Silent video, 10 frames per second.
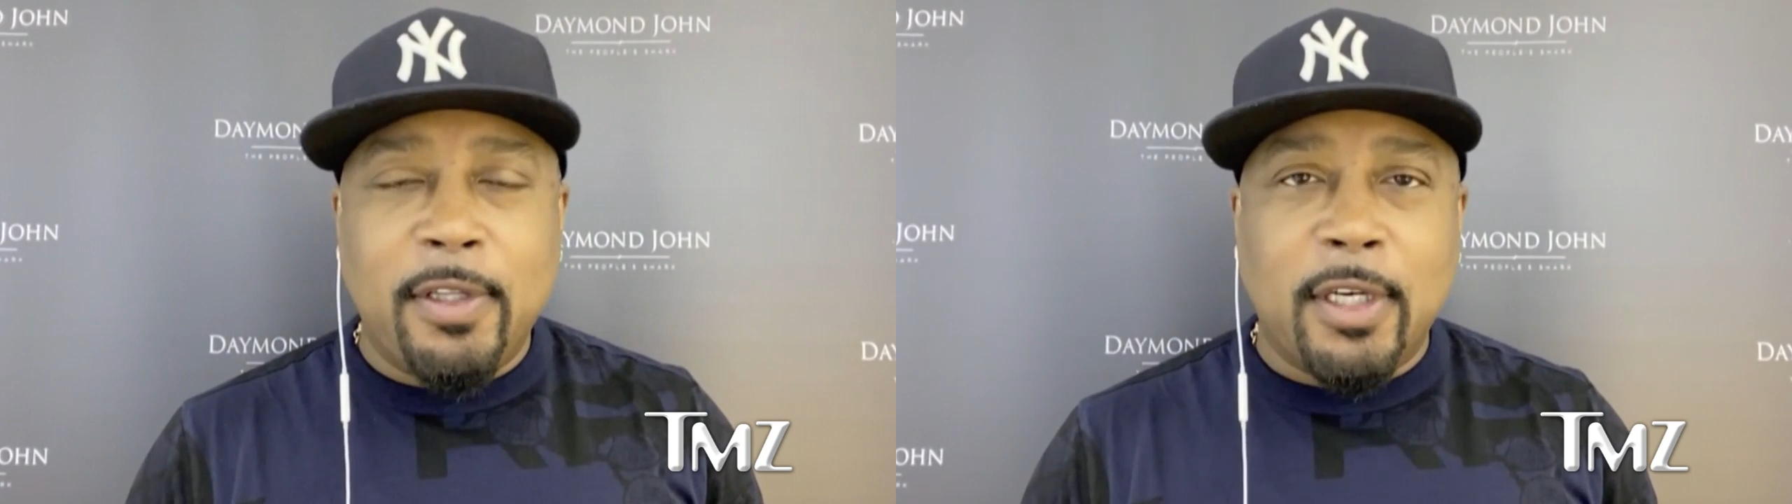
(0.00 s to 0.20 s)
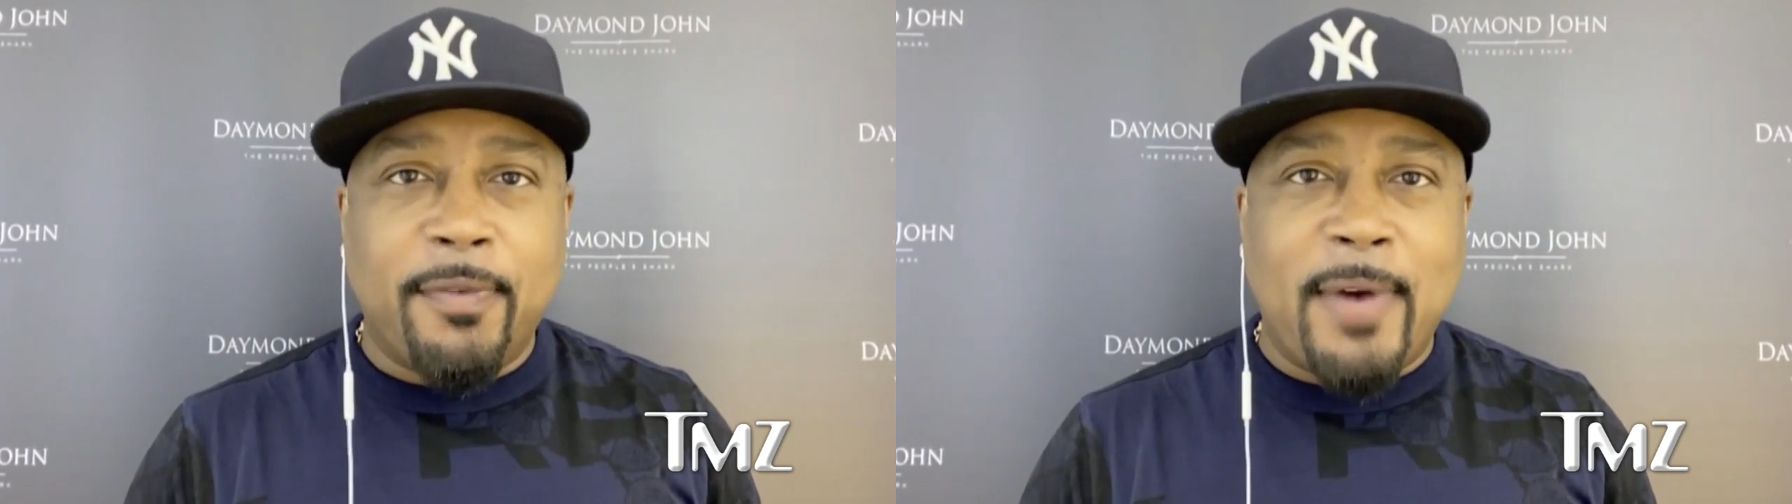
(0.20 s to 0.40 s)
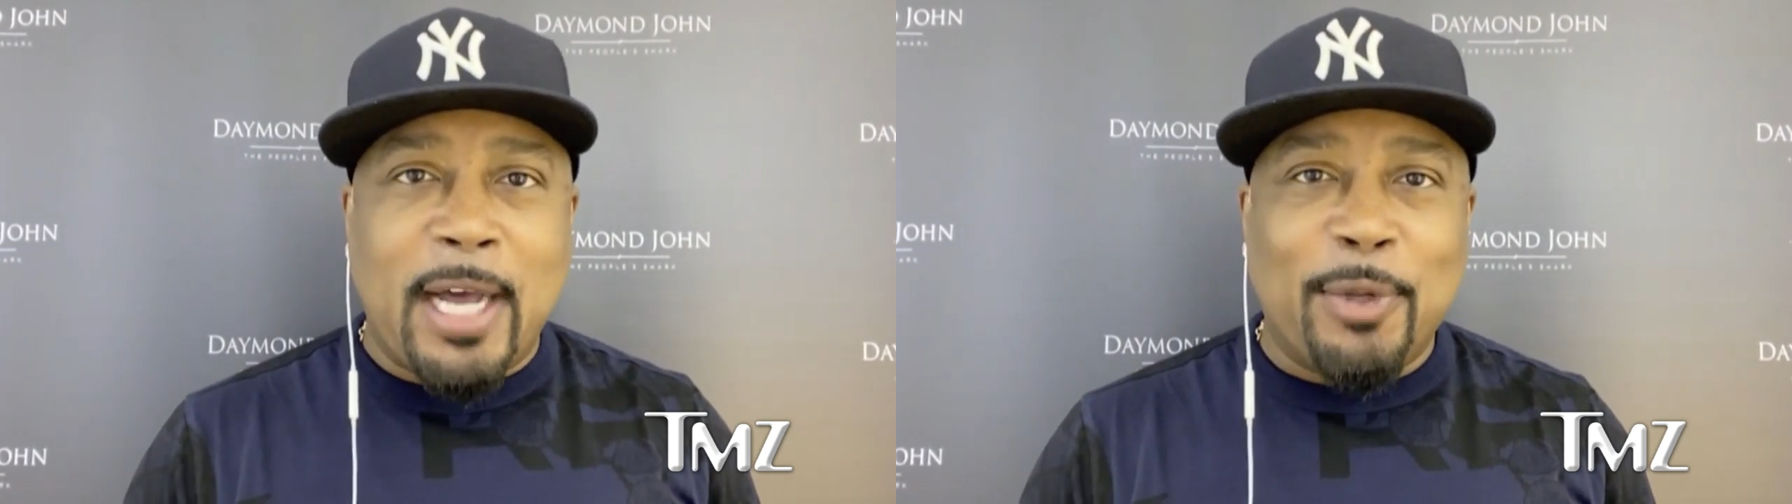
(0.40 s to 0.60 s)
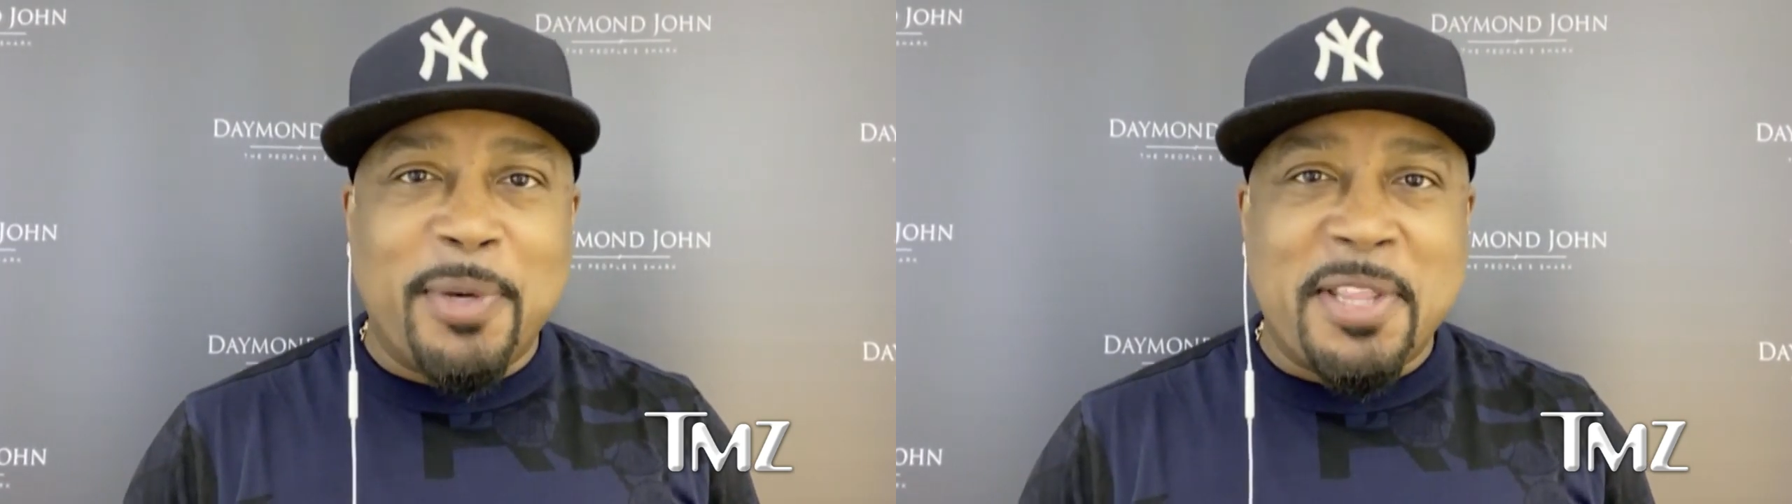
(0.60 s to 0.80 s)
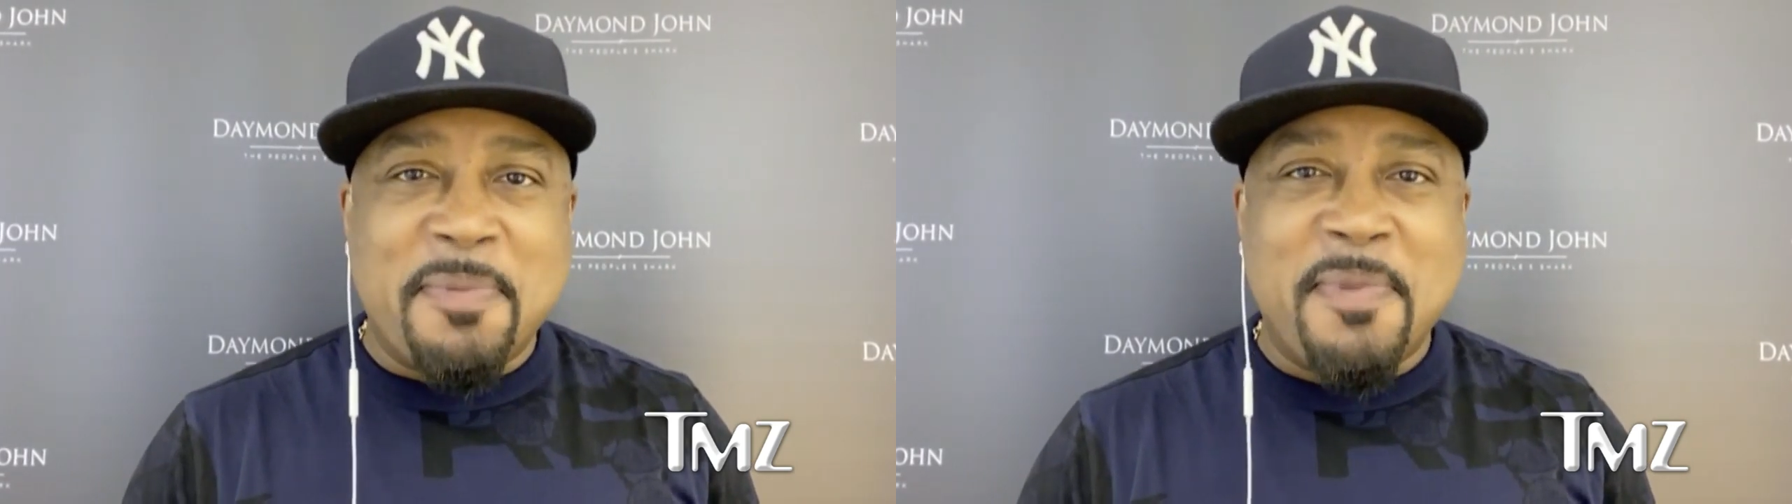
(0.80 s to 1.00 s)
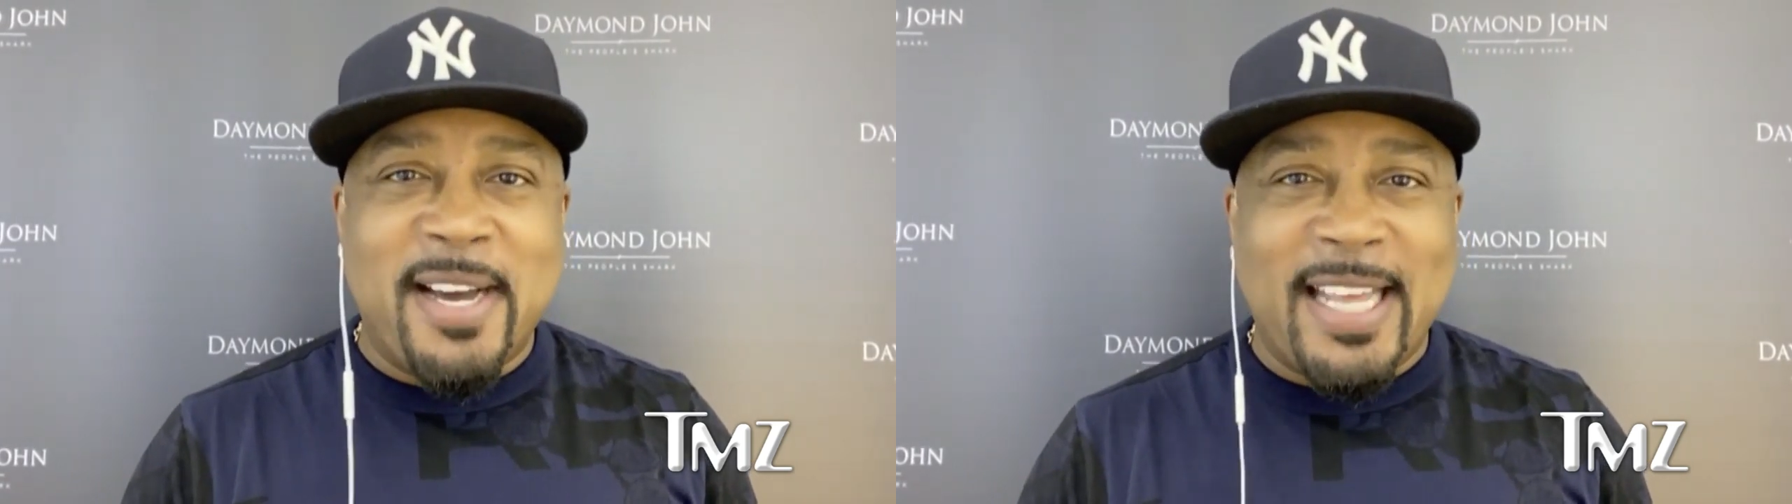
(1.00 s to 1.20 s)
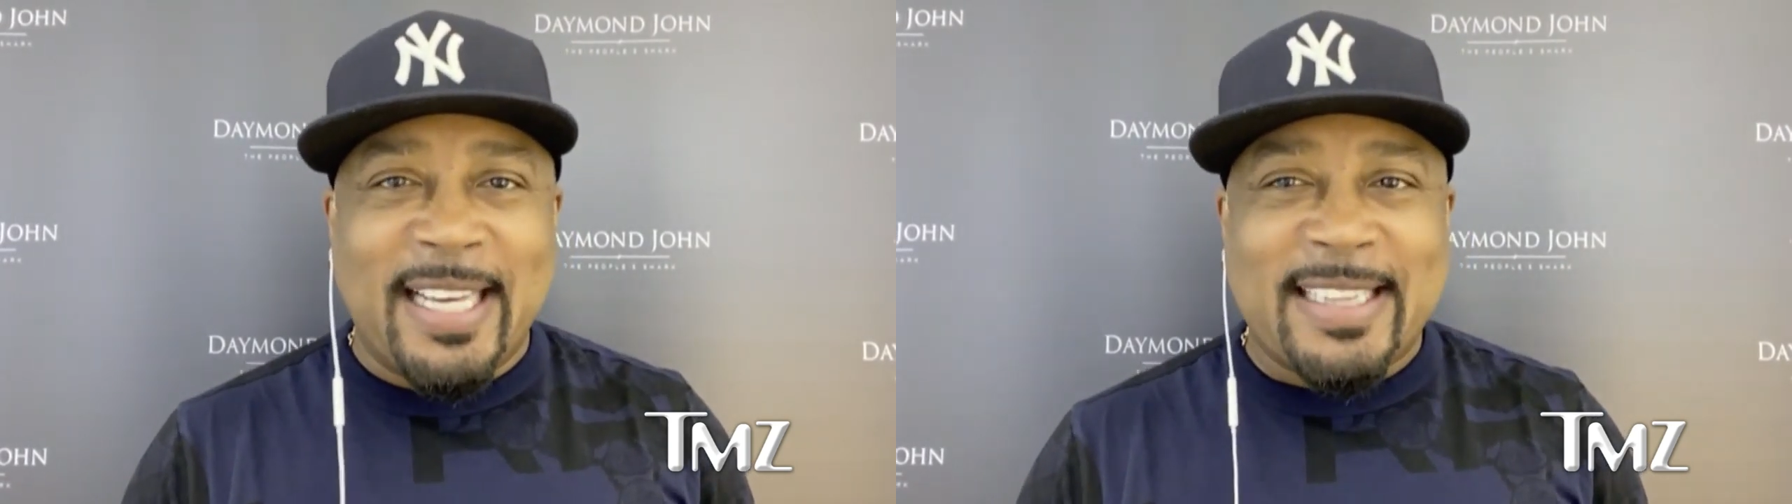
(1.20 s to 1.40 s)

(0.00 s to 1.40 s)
you look at Following the Money,